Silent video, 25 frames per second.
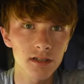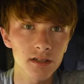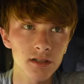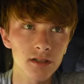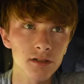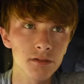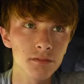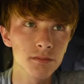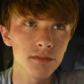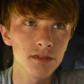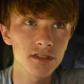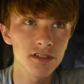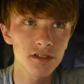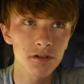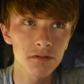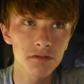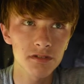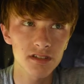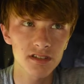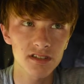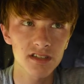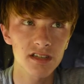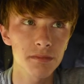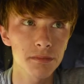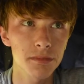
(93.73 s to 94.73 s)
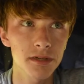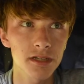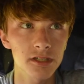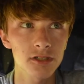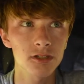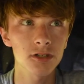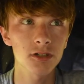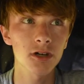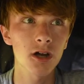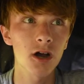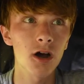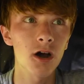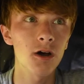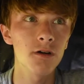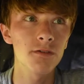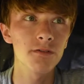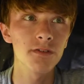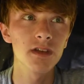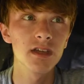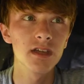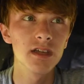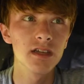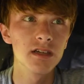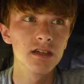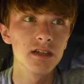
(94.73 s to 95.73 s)
As soon as it seen me, it took off,
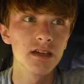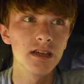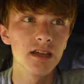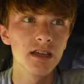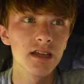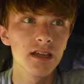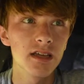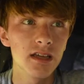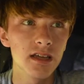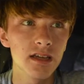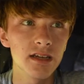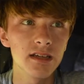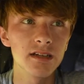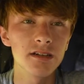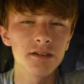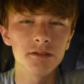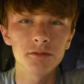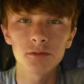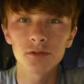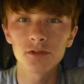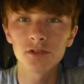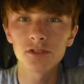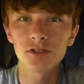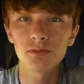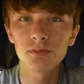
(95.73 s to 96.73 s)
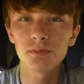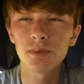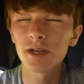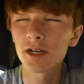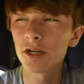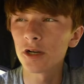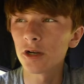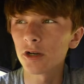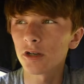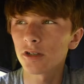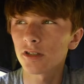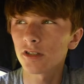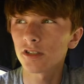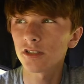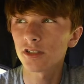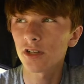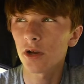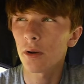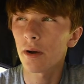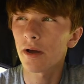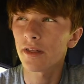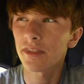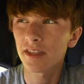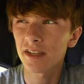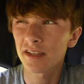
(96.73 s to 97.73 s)
and it was bigger,
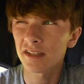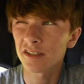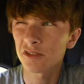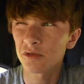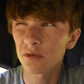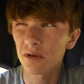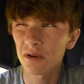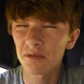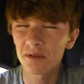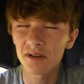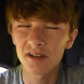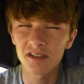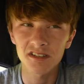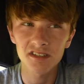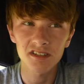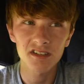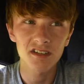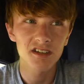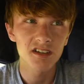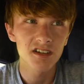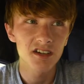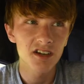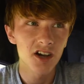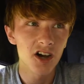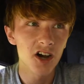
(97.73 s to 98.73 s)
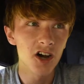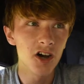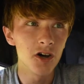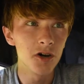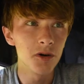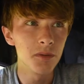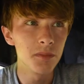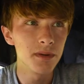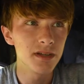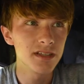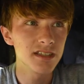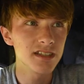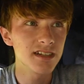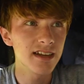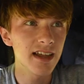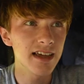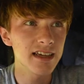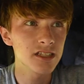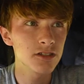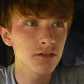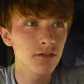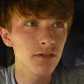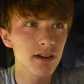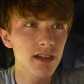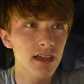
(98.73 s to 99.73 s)
so I think that's what it was. In
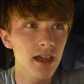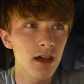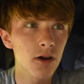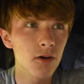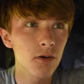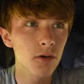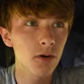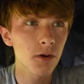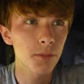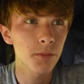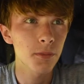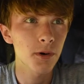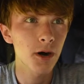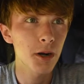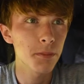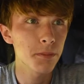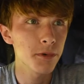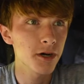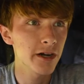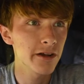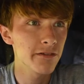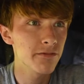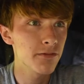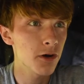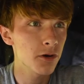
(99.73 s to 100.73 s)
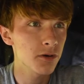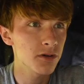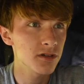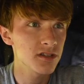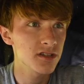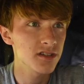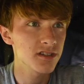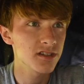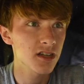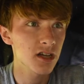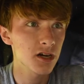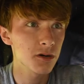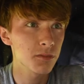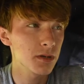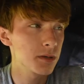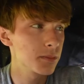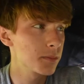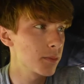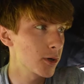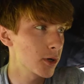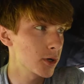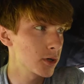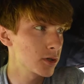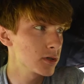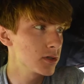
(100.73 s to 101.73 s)
today's video, our primary focus is going to be
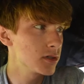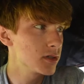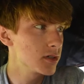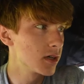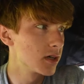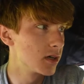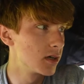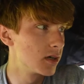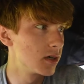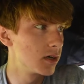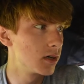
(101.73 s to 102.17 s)
birds.